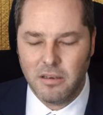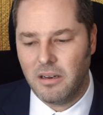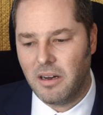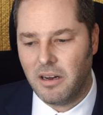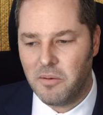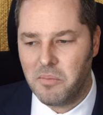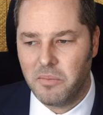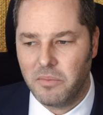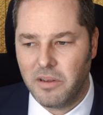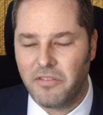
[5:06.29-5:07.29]

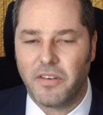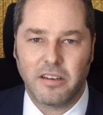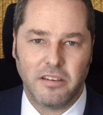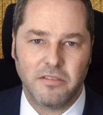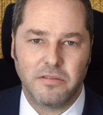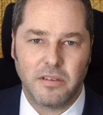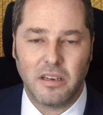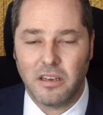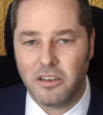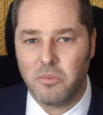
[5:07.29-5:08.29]
effective and
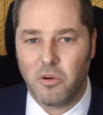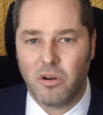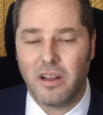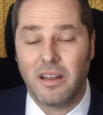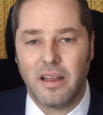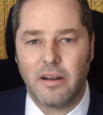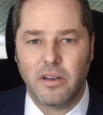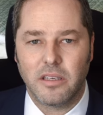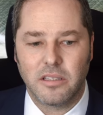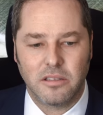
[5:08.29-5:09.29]
a little more
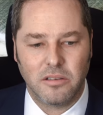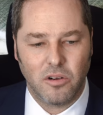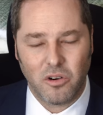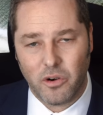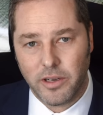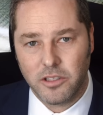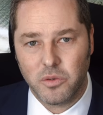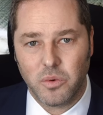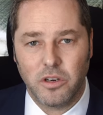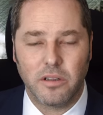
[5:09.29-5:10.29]
hilarious,
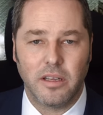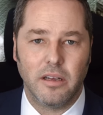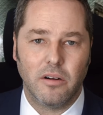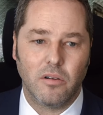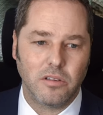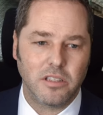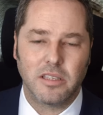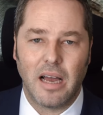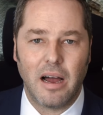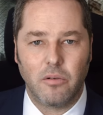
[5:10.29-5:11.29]
cringe-worthy, or
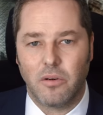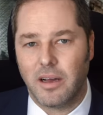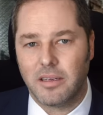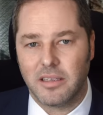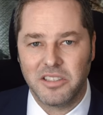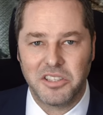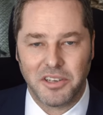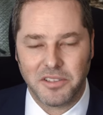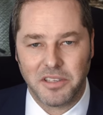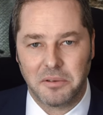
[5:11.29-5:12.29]
just outright
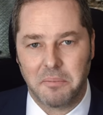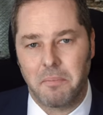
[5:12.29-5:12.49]
insulting.